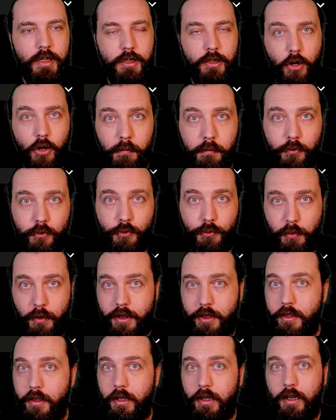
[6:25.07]
It comes
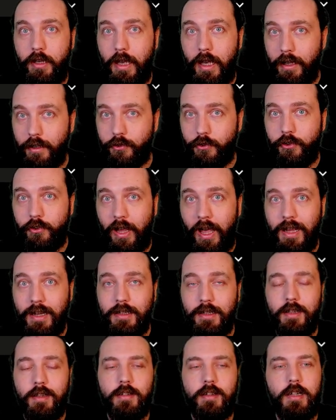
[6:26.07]
with it as
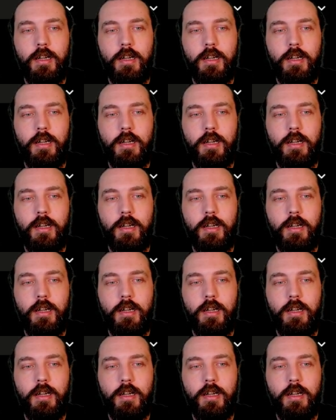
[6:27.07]
standard,